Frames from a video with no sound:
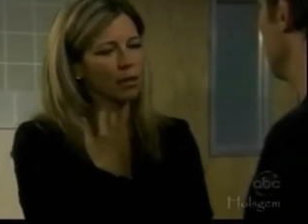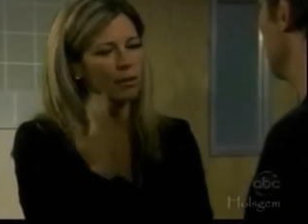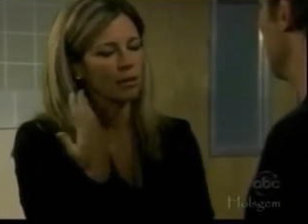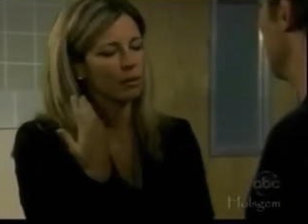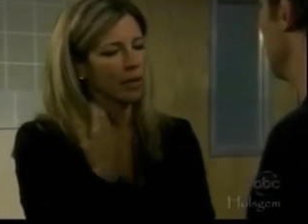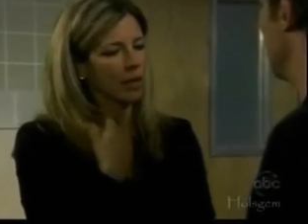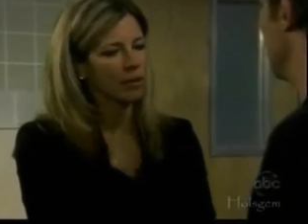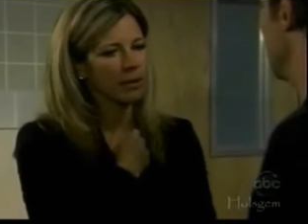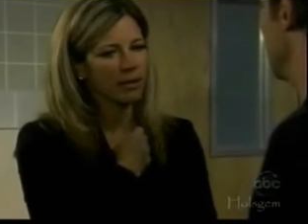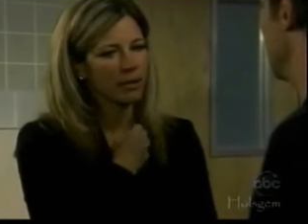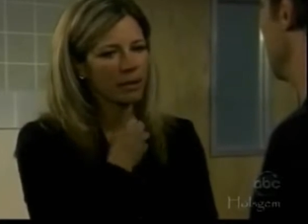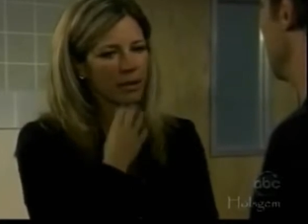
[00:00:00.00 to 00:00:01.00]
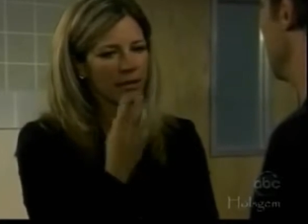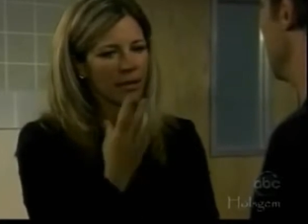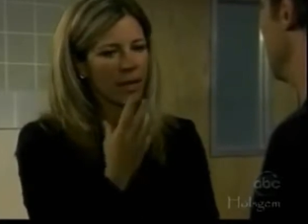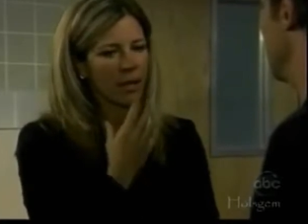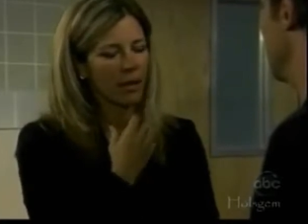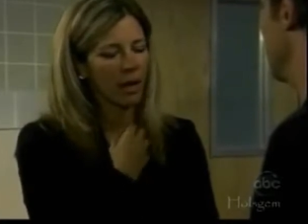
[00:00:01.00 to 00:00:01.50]
I yelled at him for playing with
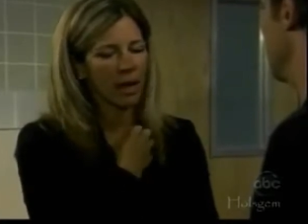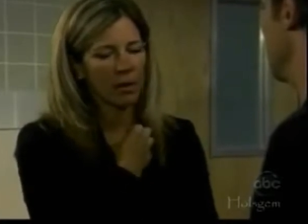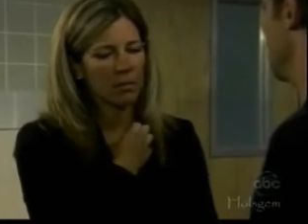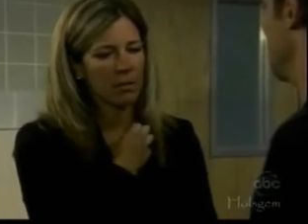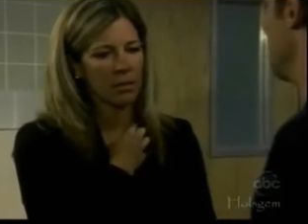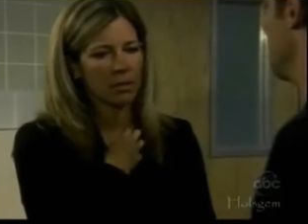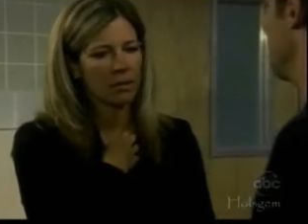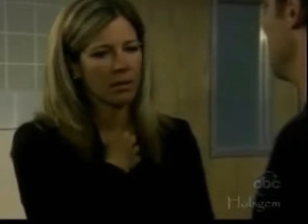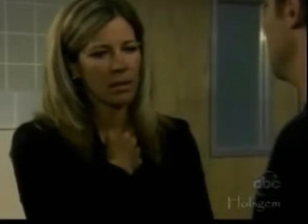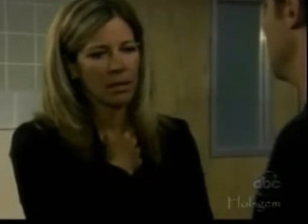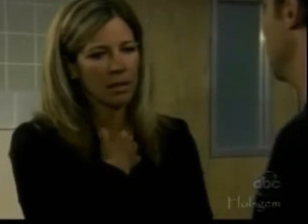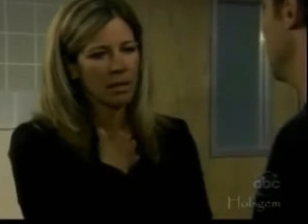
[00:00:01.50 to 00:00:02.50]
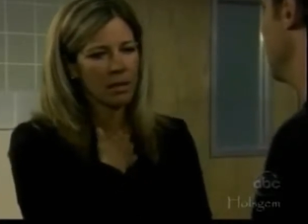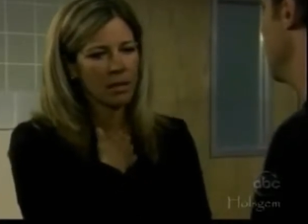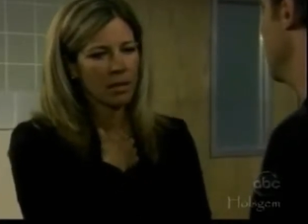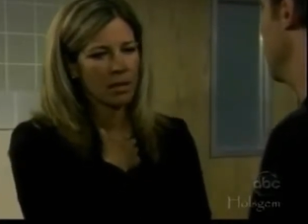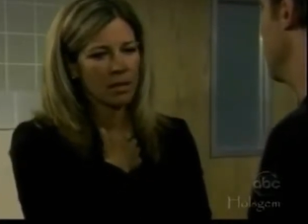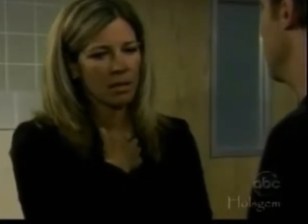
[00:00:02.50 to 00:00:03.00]
video games and
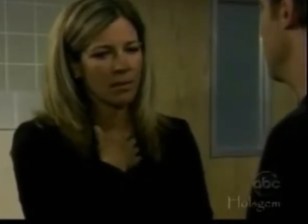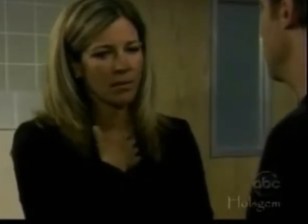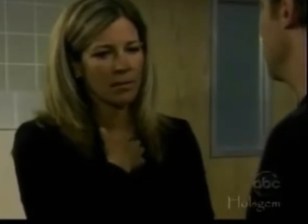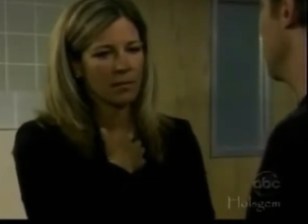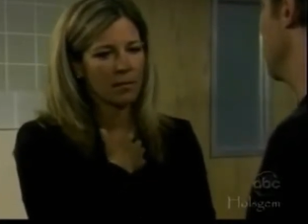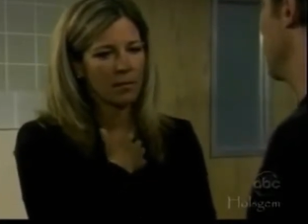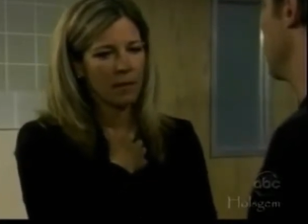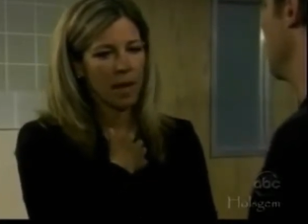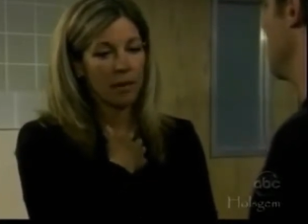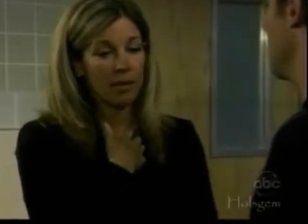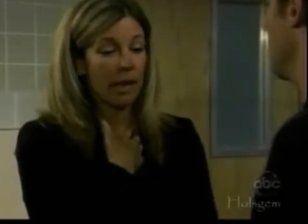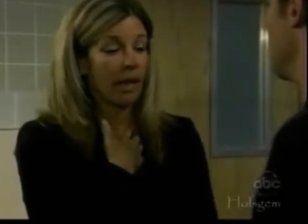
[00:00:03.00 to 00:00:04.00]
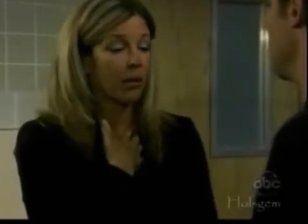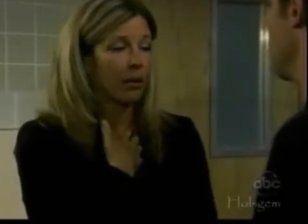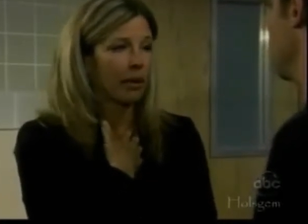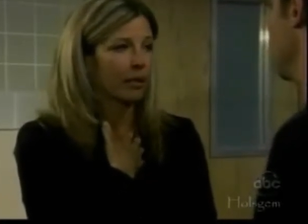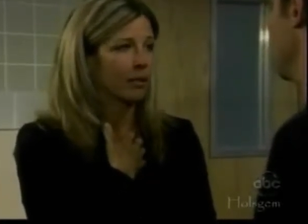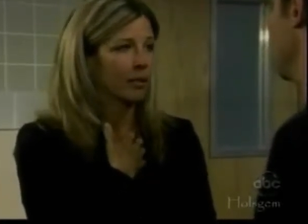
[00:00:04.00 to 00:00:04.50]
I was
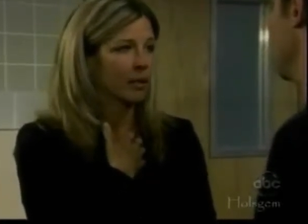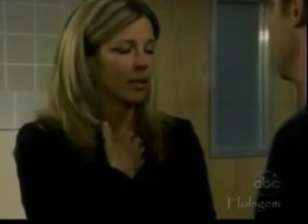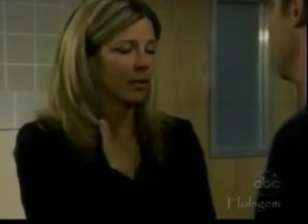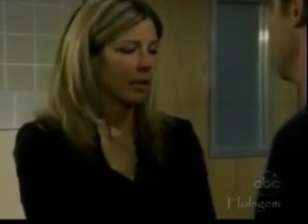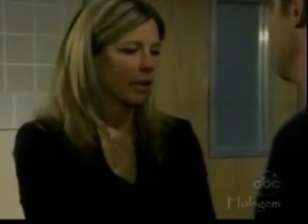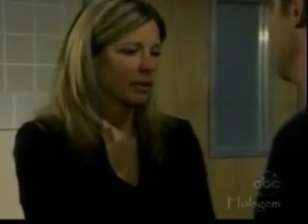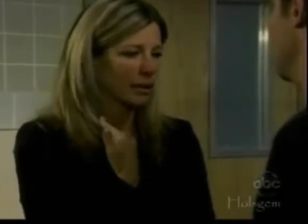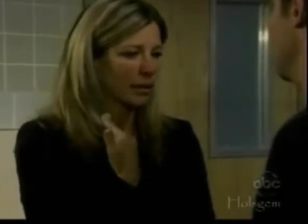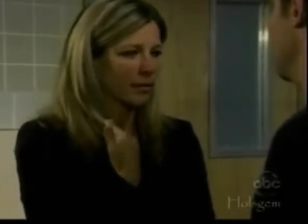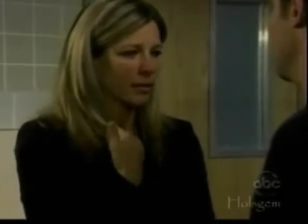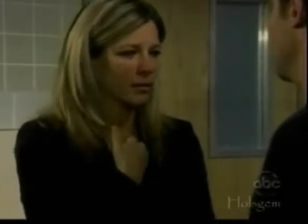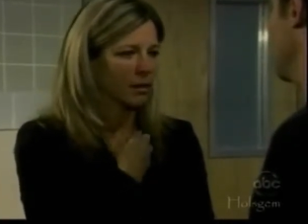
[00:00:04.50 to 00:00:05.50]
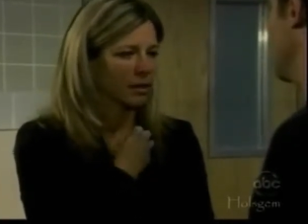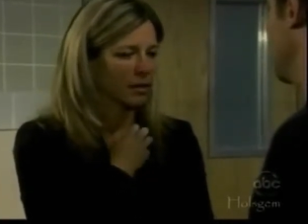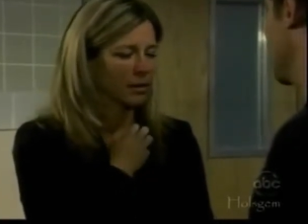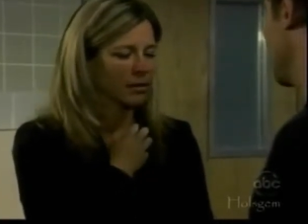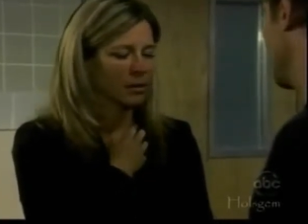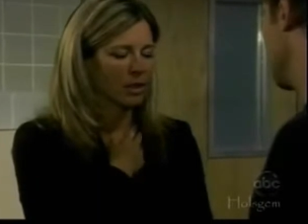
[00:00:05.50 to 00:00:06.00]
angry. And you know, you can't leave
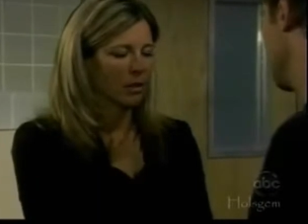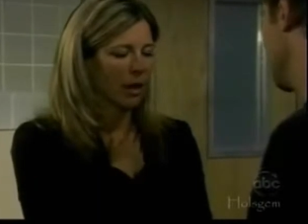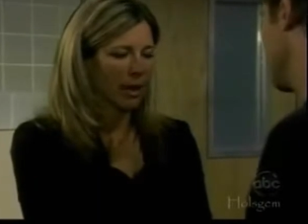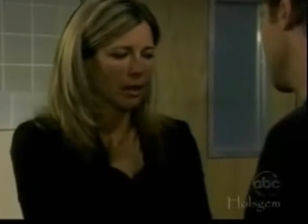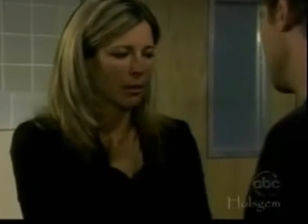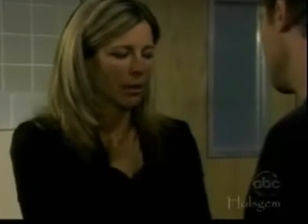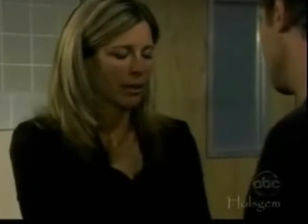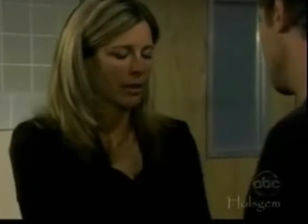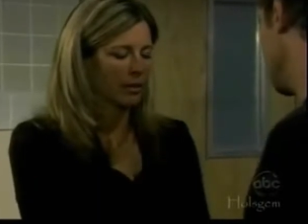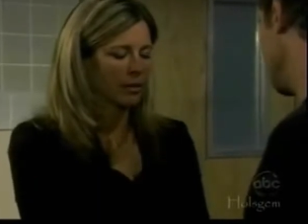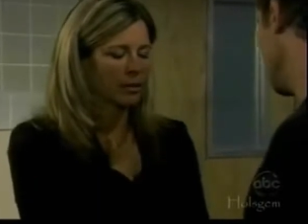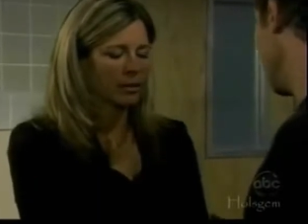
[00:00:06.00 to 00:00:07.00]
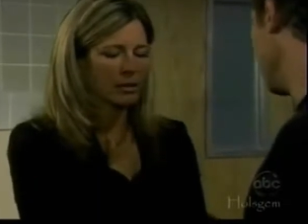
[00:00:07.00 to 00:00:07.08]
someone when you're angry.